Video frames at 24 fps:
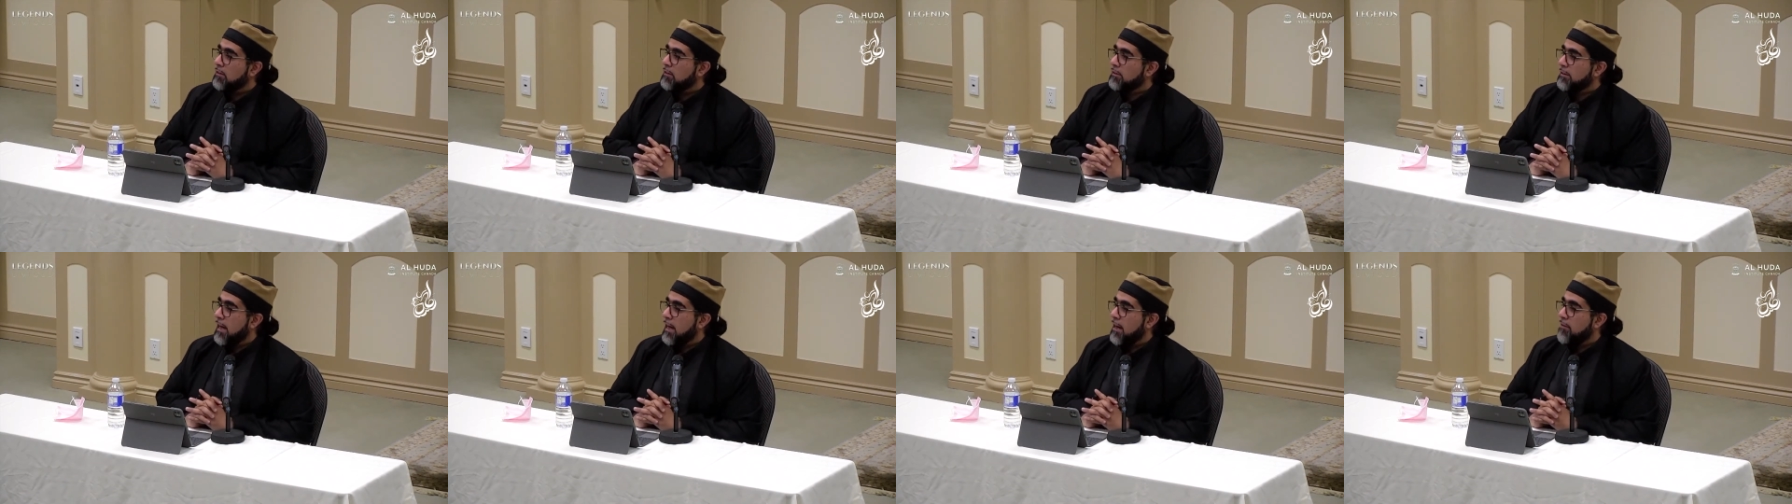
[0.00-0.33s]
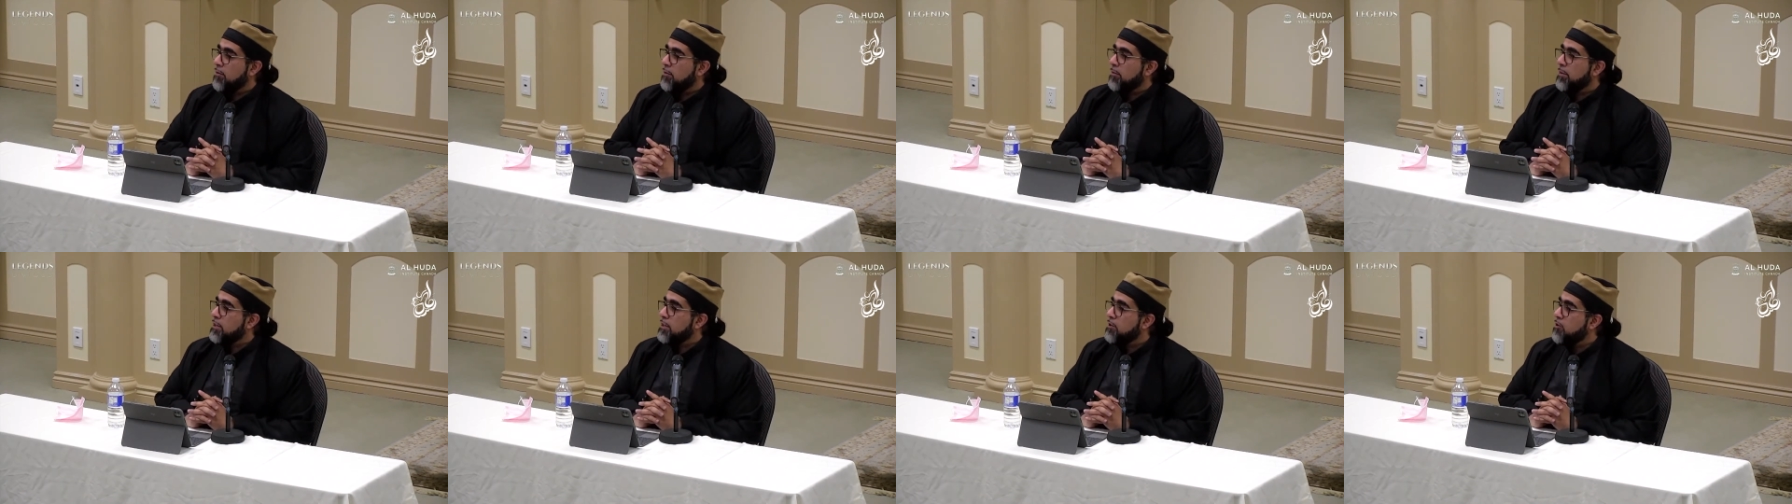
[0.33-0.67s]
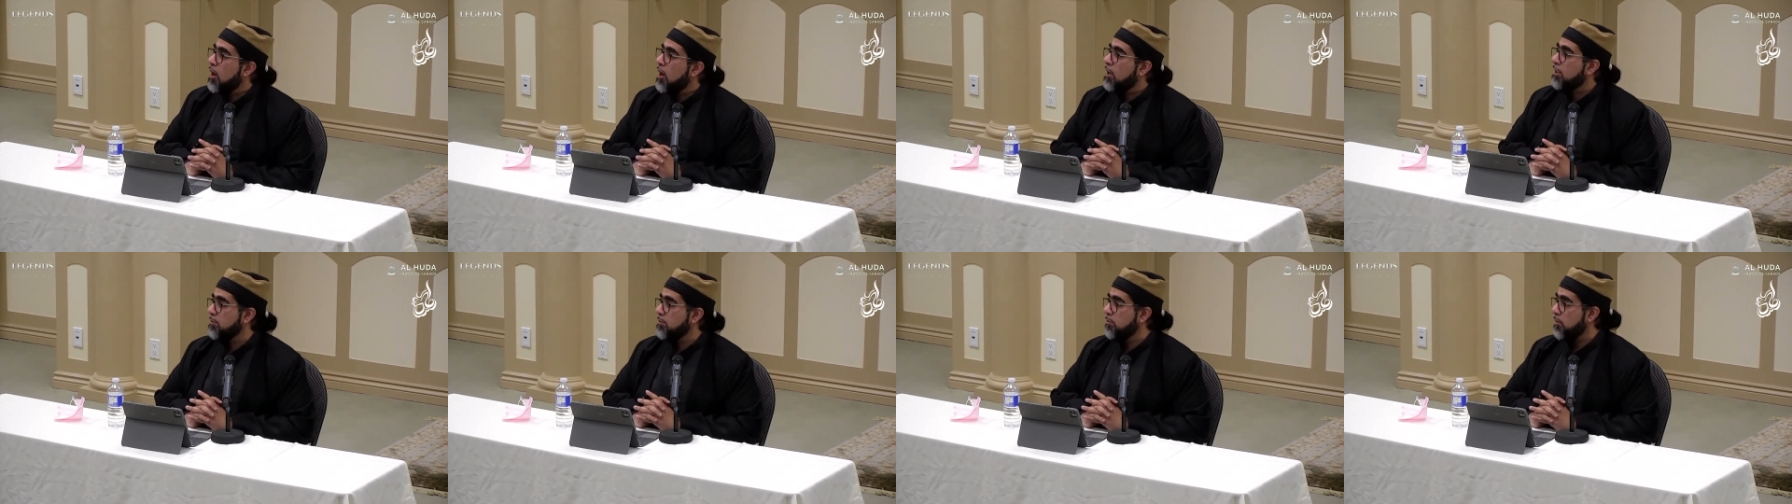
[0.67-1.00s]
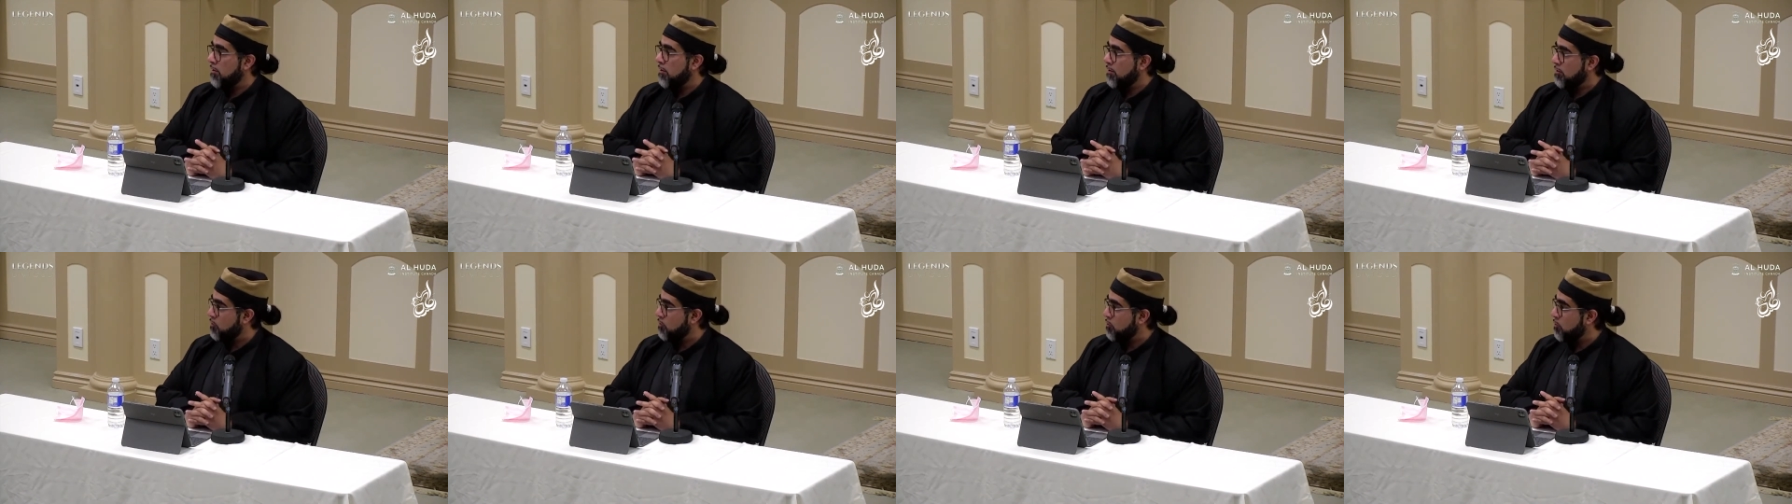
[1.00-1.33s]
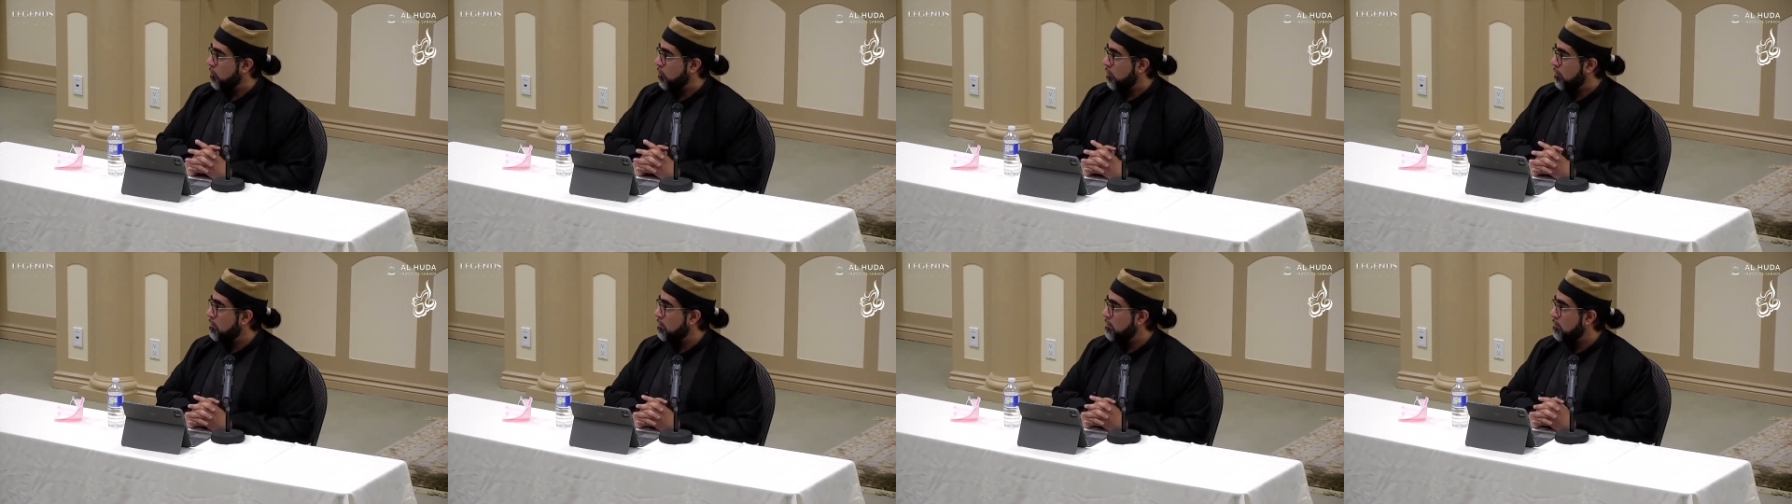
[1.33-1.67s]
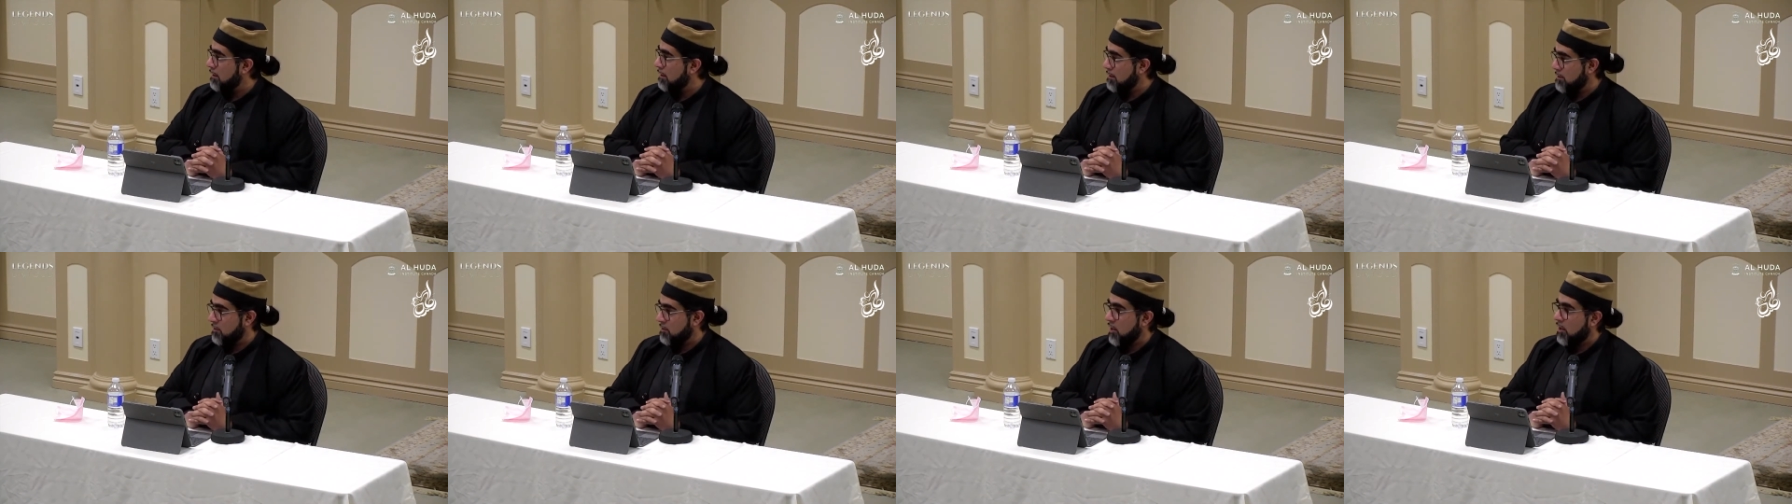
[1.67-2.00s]
that everybody talks about in school.
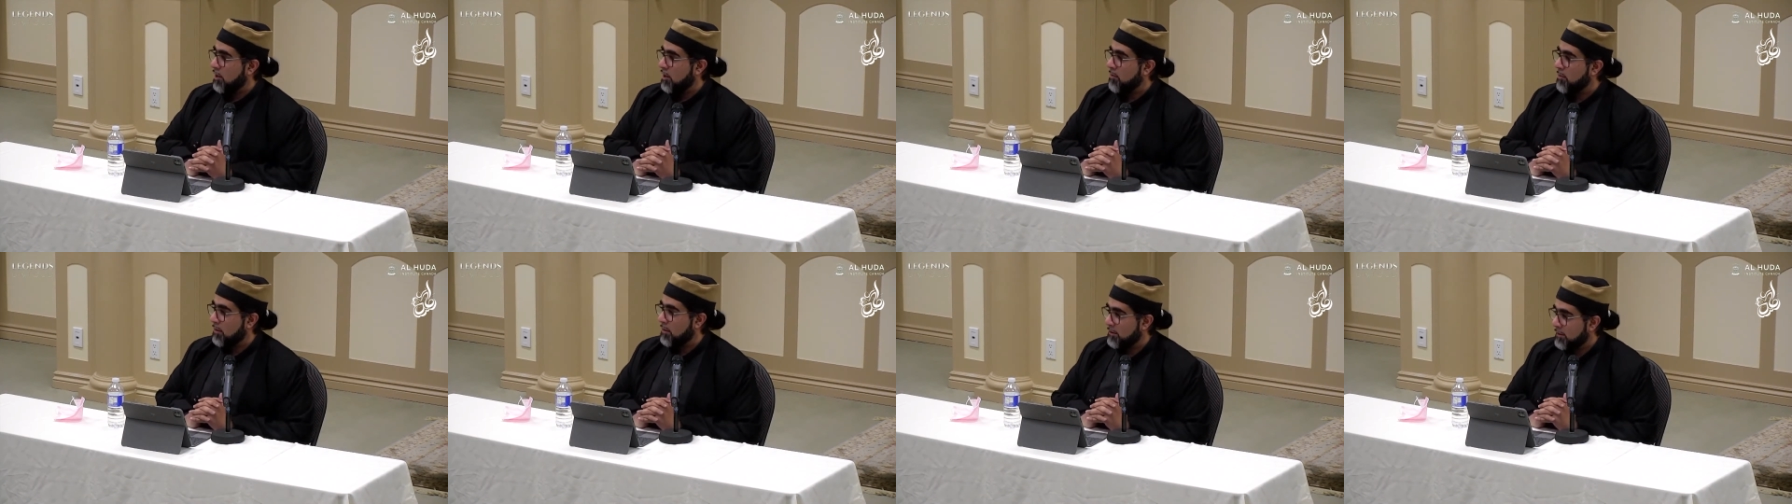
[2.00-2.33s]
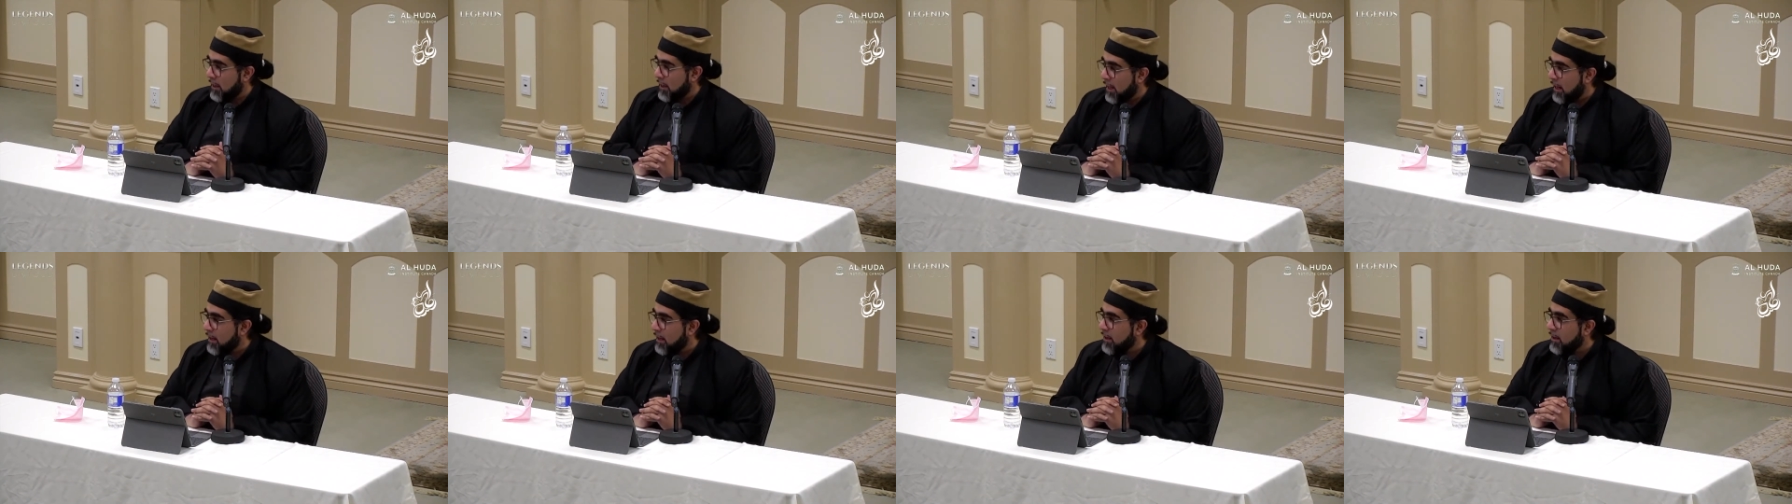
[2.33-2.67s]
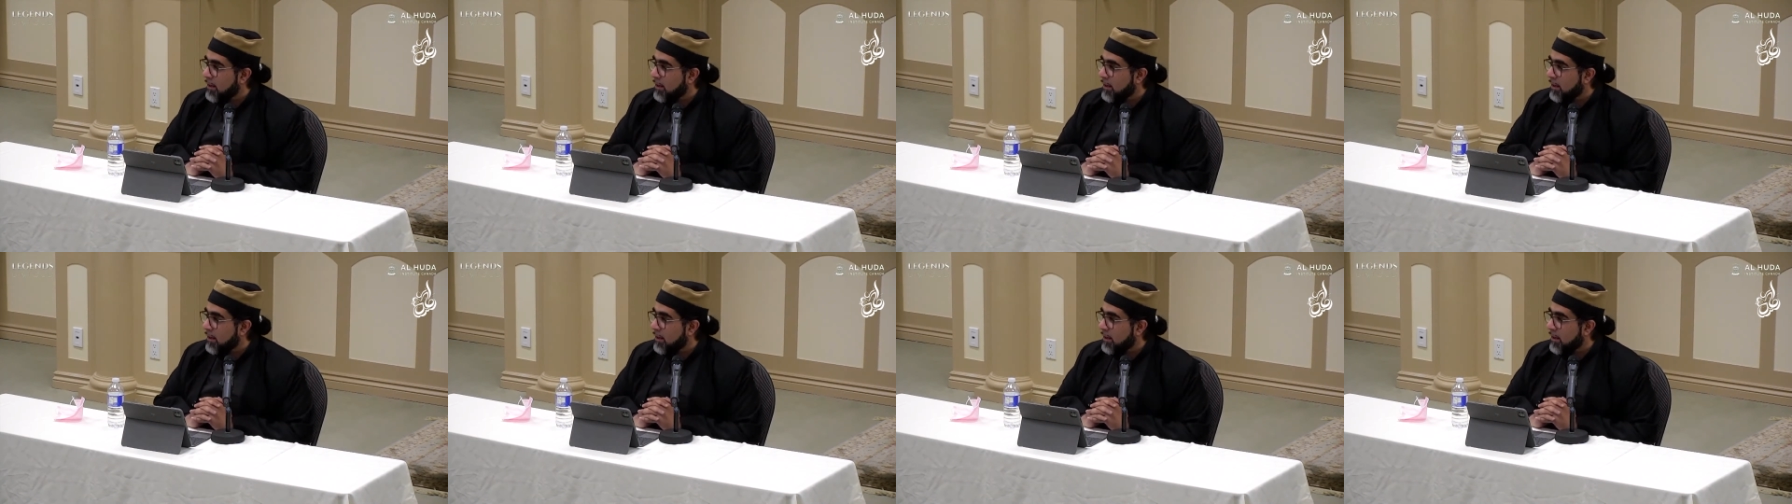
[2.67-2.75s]
Let's talk about that.